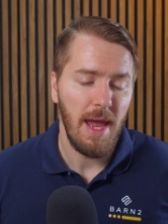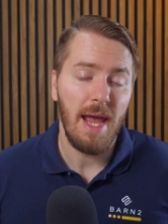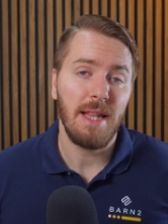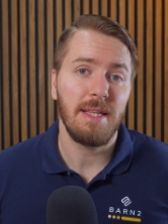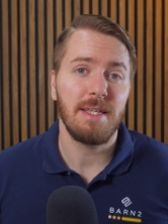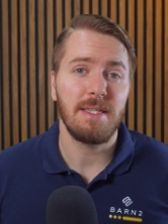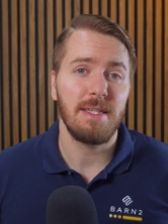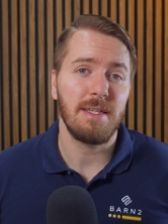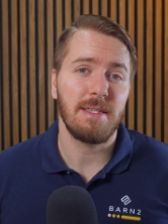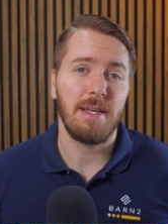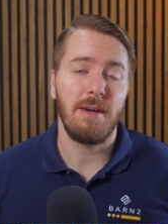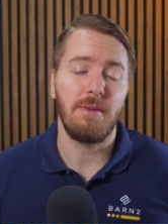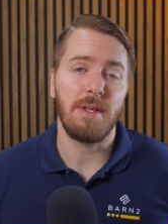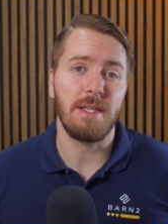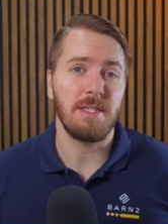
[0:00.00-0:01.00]
And this
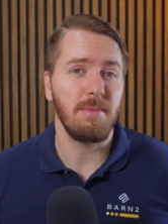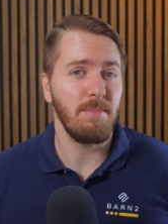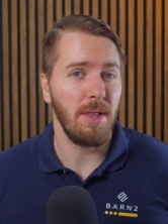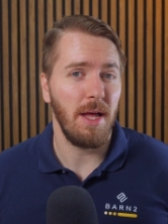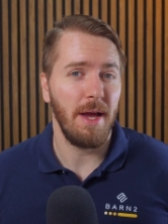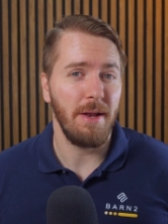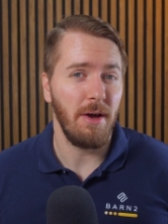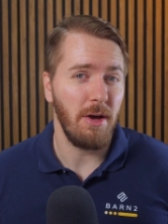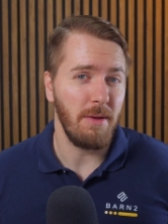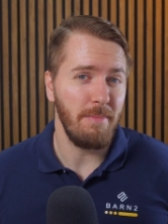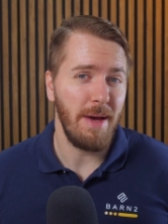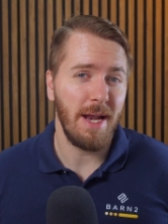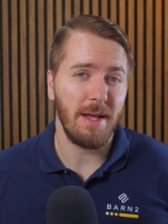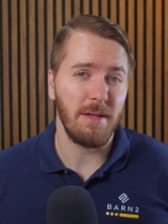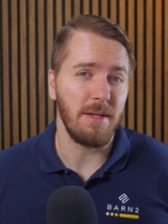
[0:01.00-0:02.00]
discount is applied
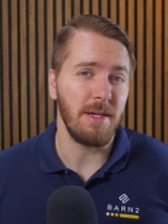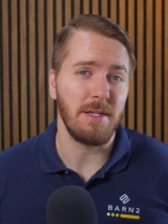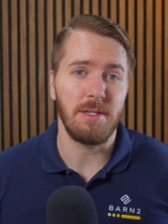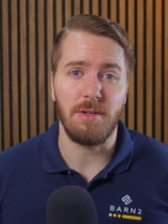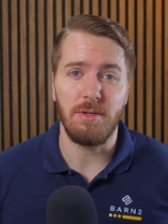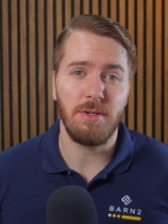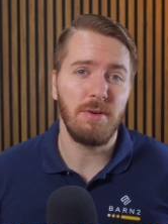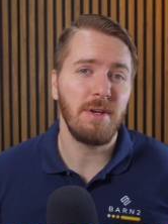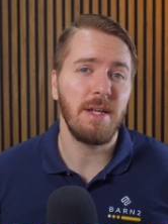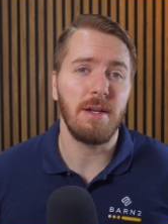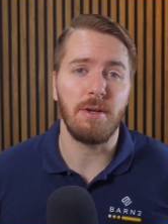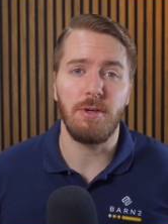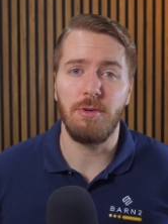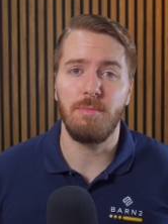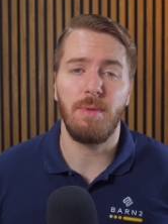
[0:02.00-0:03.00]
automatically, so you don't need a
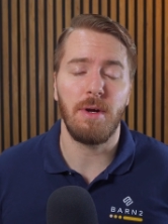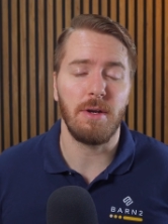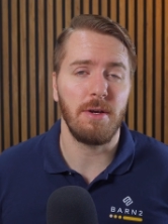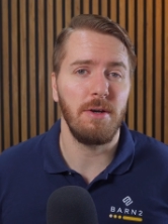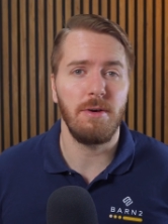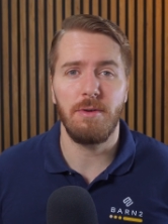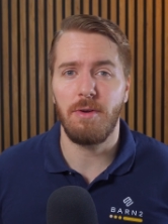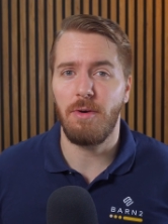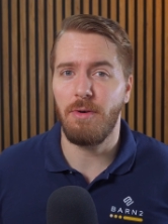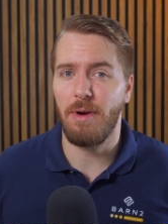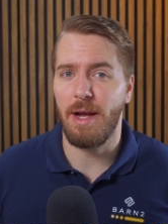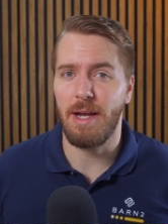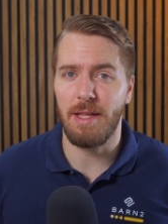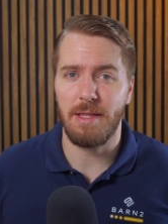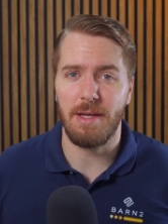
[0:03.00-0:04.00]
coupon code or
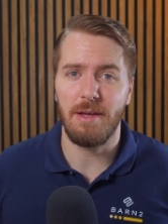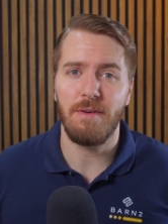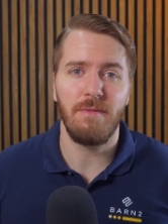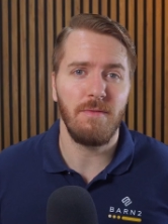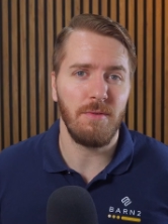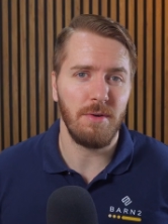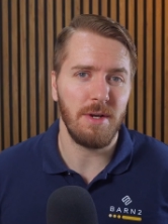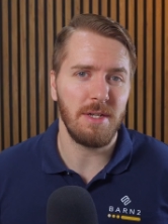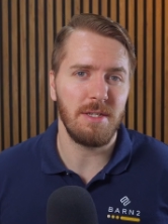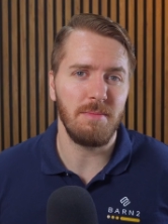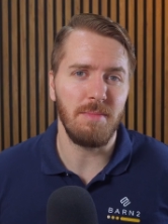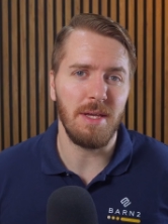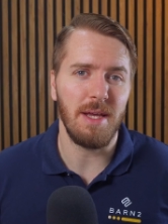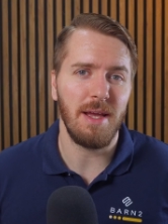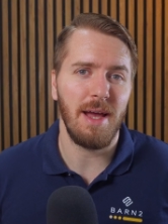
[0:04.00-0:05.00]
anything for it to
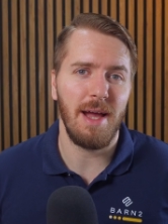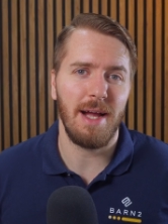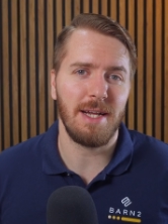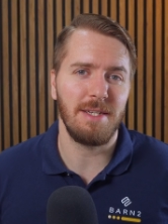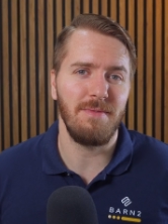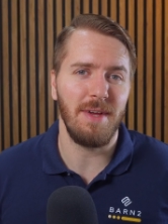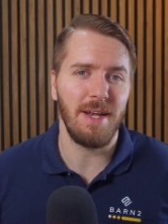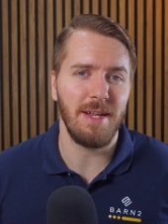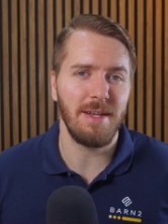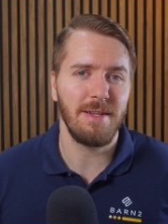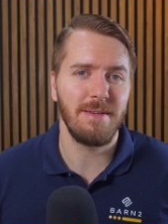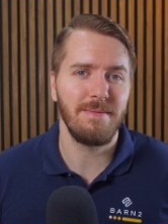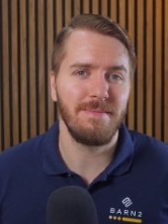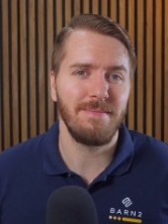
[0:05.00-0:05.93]
be activated.